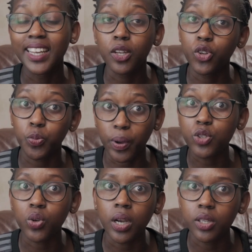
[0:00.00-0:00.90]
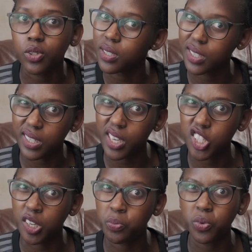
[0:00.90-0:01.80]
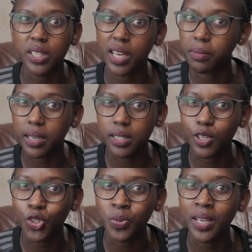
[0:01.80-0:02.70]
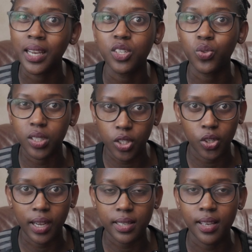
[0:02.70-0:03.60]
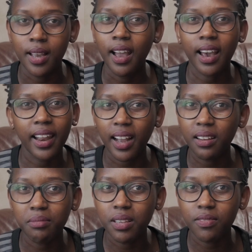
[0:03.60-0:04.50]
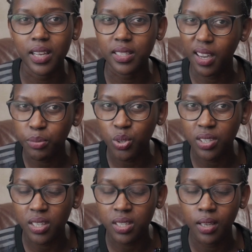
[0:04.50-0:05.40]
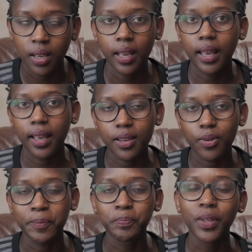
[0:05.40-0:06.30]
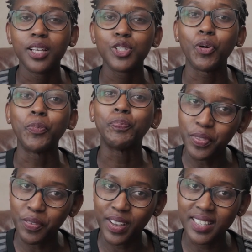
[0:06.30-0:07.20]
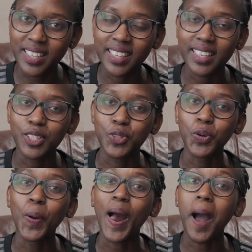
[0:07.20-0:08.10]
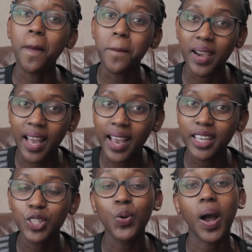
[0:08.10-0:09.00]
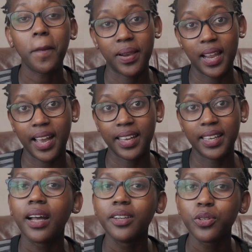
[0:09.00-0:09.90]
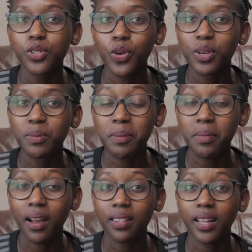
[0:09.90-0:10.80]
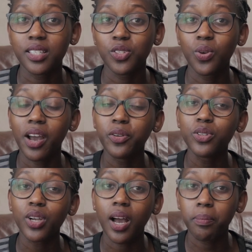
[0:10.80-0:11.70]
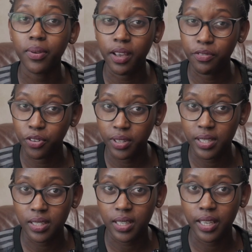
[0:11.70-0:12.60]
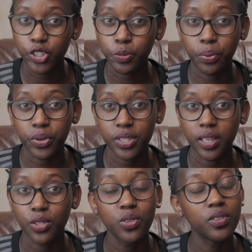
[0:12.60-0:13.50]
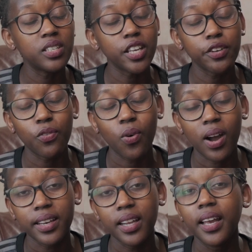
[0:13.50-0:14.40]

in which people are struggling to get internship, which doesn't make sense to me and is ridiculous, and I can't believe it has come to this. Anyway, so the first thing is to apply to apply. And also remember that you cannot apply for this internship process or this F1